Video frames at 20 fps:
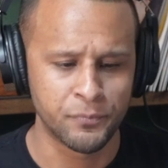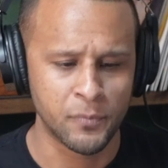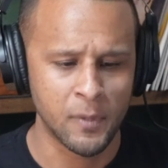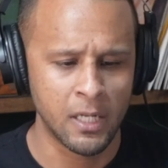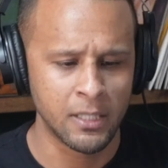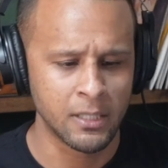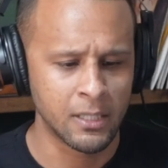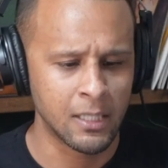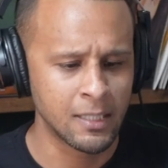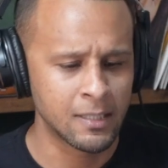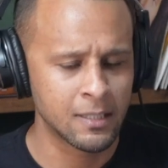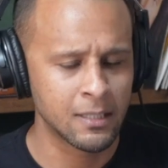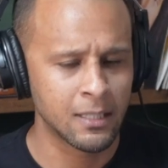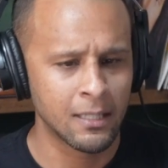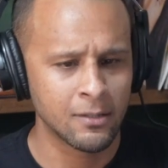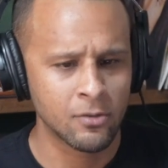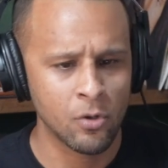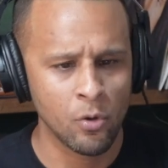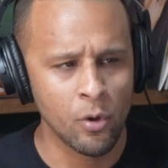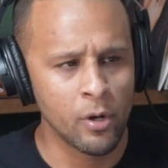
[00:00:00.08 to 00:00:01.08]

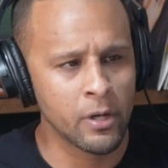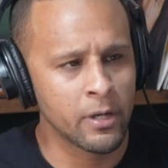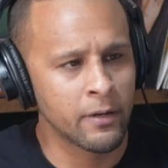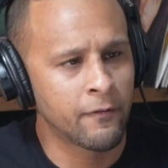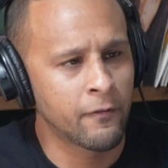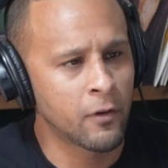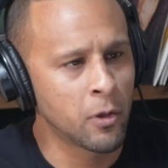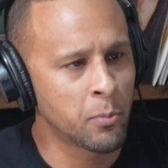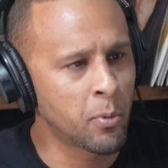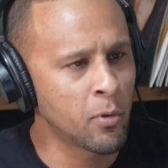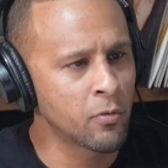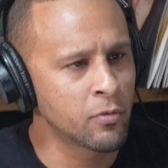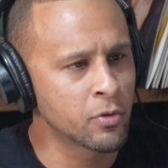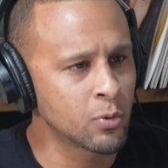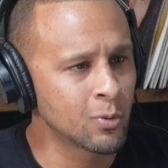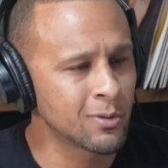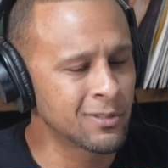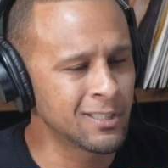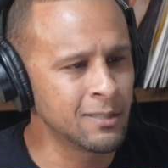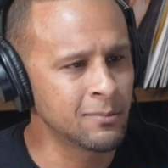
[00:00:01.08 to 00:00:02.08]
Let's go ahead and flip over
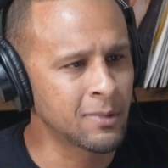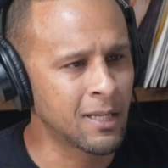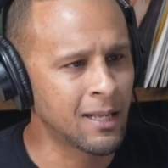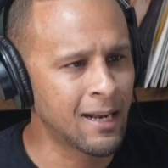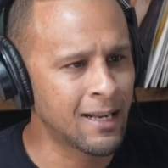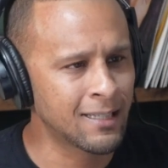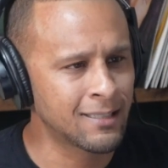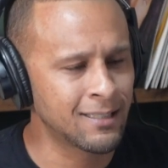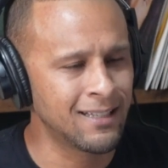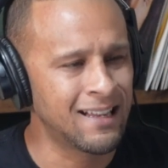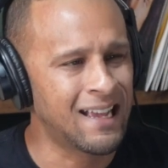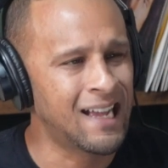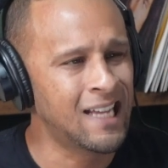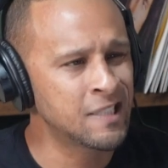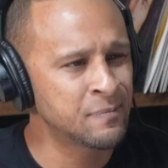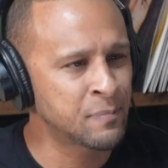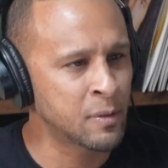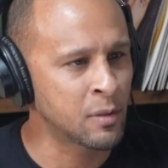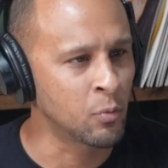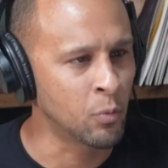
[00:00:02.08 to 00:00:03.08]
to a team that actually has
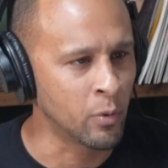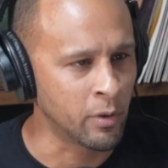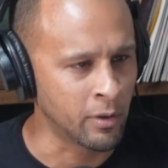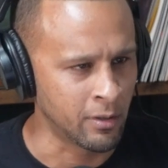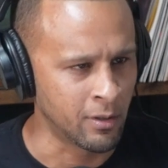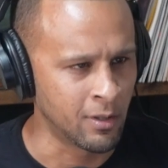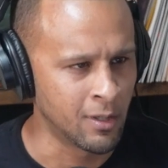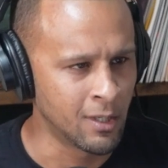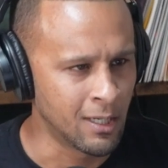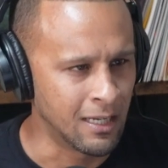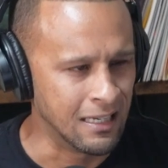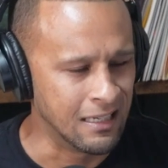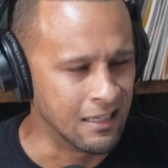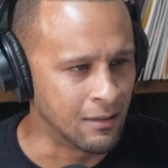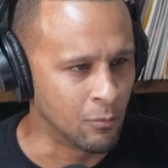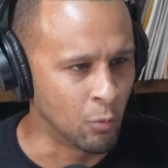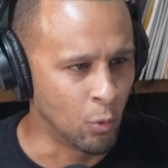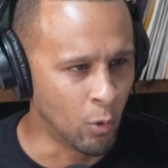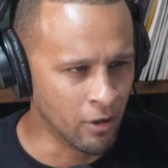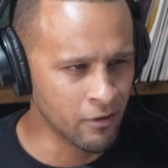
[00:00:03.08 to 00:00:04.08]
been winning
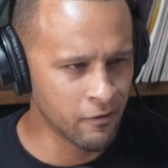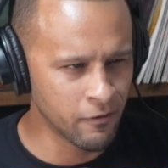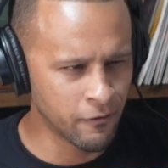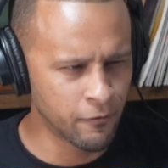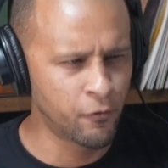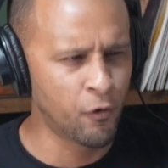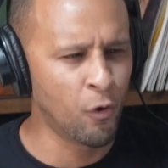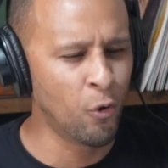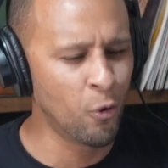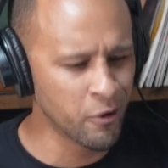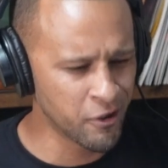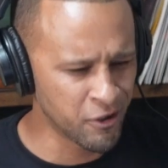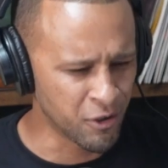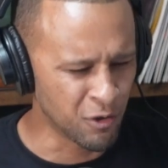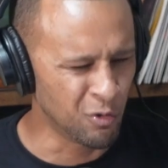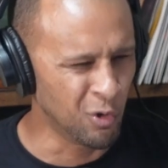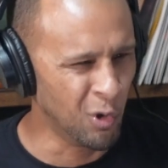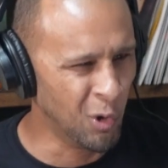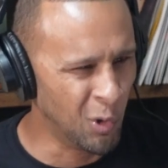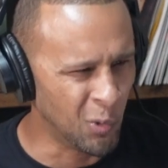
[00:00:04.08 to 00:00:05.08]
and won four in a
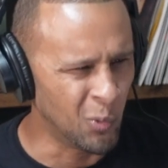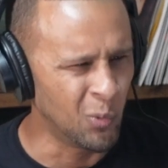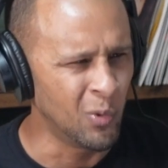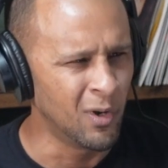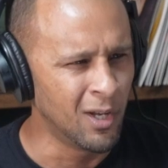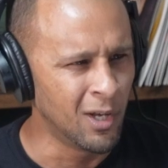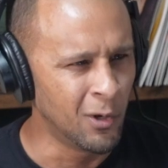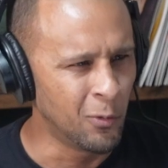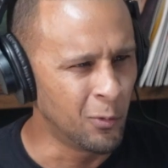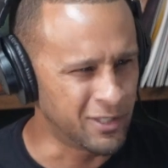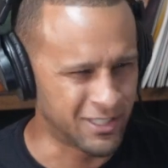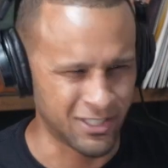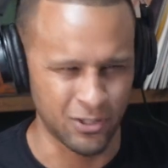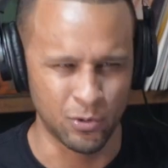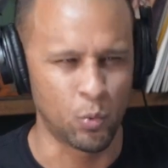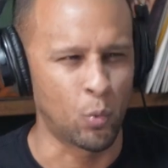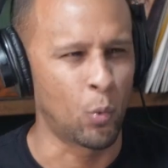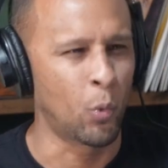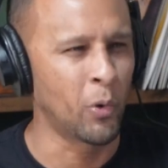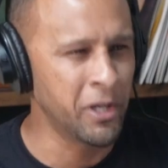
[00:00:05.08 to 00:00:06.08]
row, which is
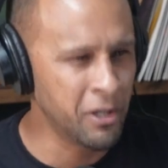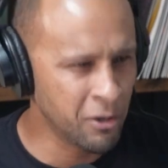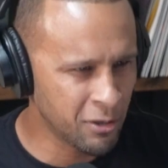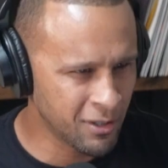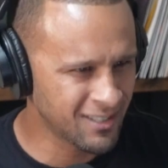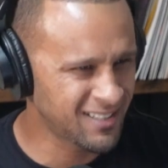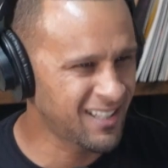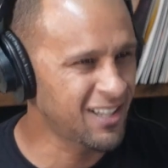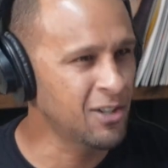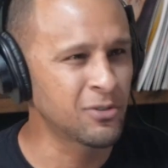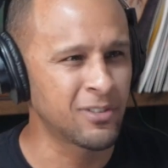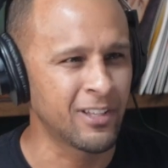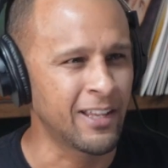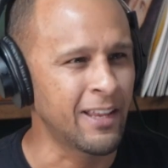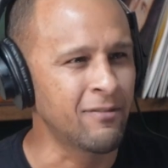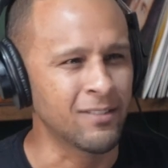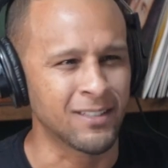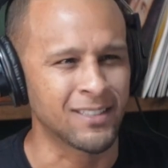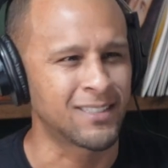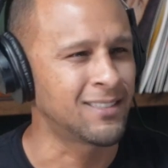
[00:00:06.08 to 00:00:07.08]
weird as hell to
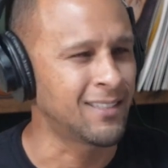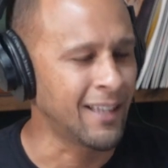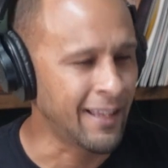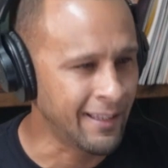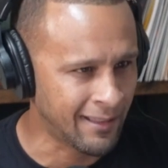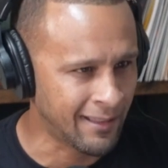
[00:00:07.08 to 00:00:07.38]
even say